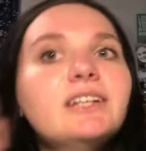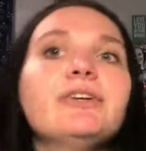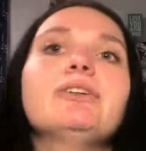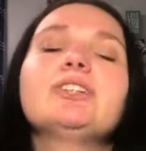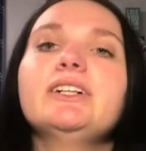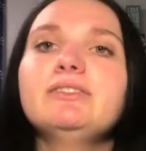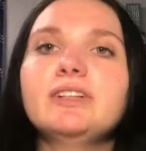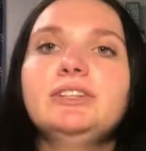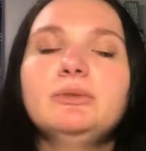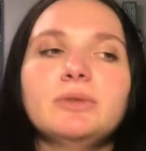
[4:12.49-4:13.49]
you are trying to
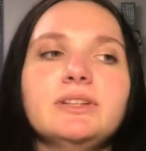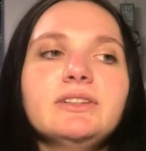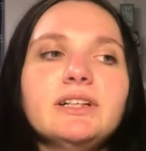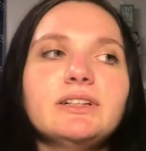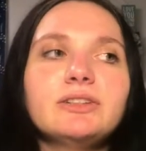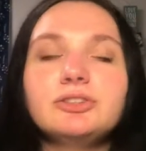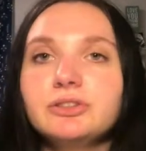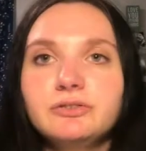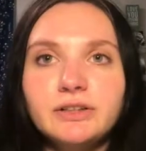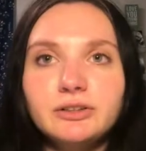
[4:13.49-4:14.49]
find your one like
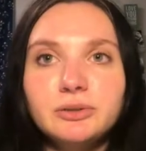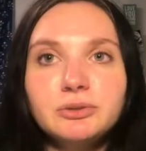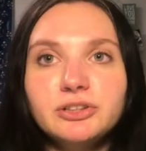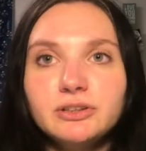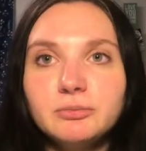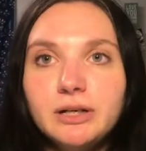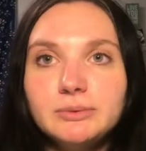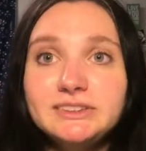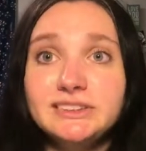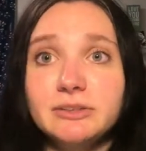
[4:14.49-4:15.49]
true friend group who you're gonna
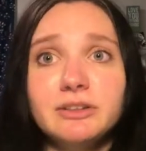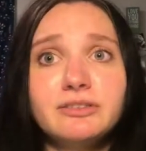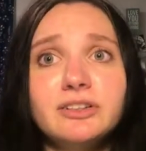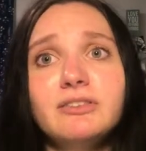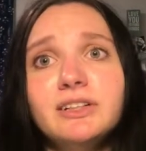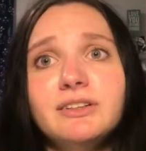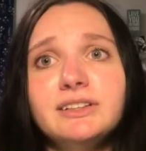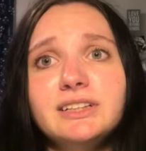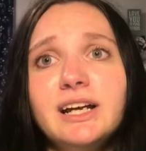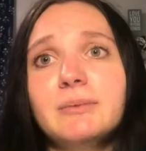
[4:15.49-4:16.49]
probably stick with for a really
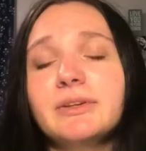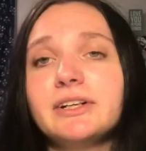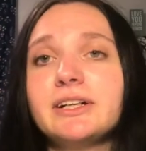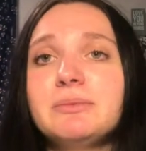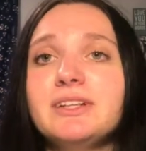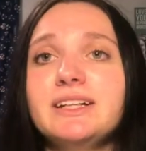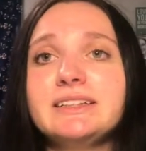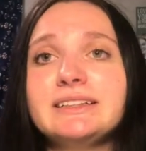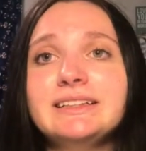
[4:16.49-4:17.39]
long time, and they're gonna be like